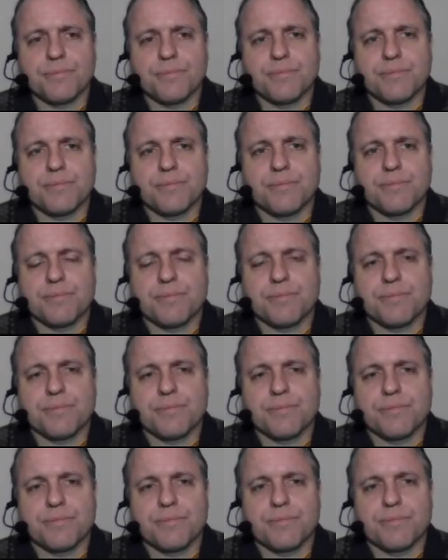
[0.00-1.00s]

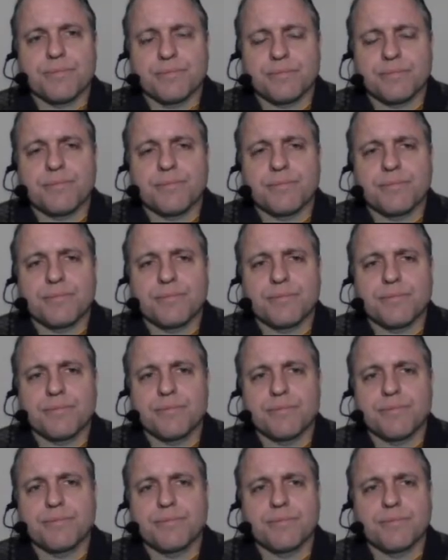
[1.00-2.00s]

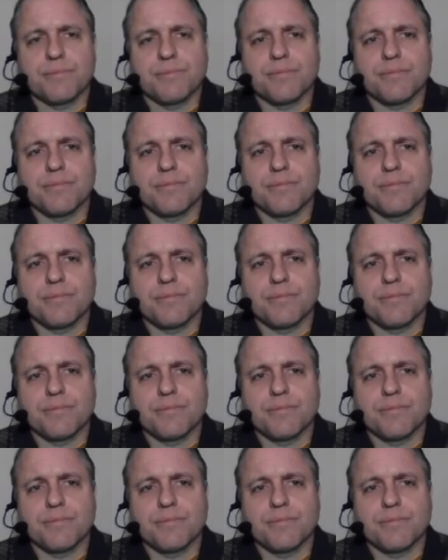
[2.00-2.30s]
(silent)